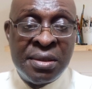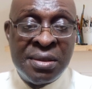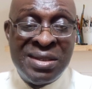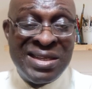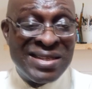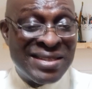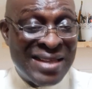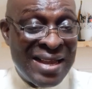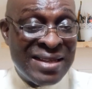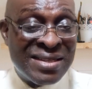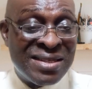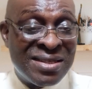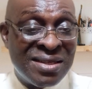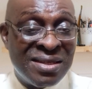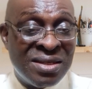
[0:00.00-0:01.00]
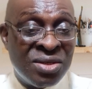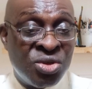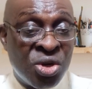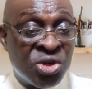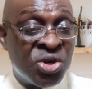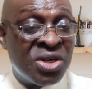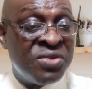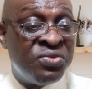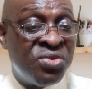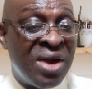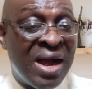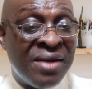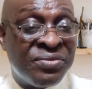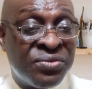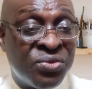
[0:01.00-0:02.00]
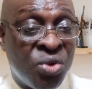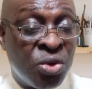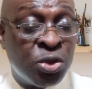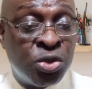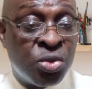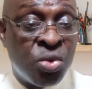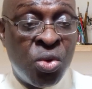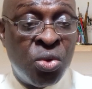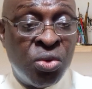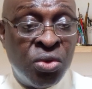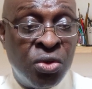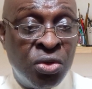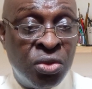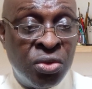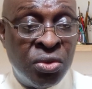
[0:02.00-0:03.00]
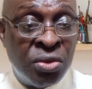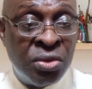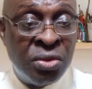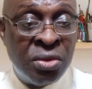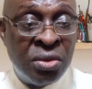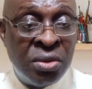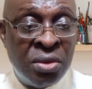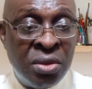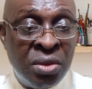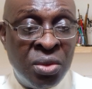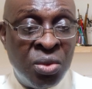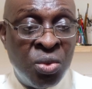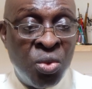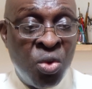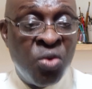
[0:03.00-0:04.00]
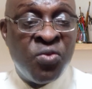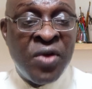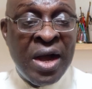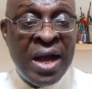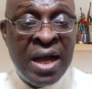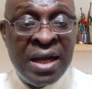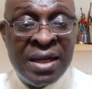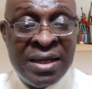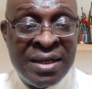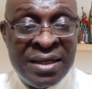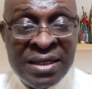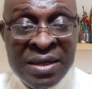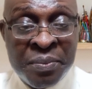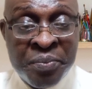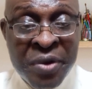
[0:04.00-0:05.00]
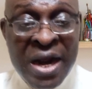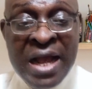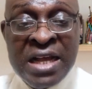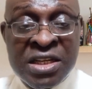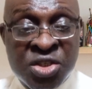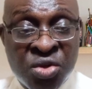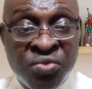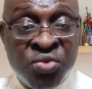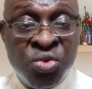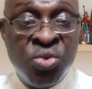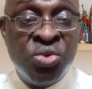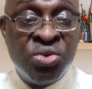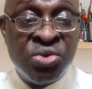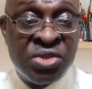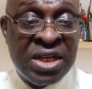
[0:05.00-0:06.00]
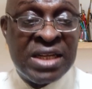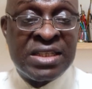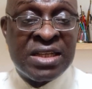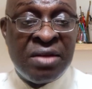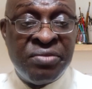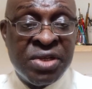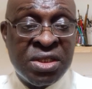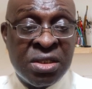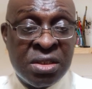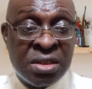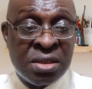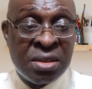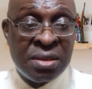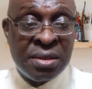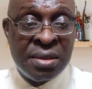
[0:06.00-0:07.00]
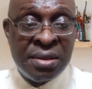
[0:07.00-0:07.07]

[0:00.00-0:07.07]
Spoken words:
The state does not even have control over the price of goods and services.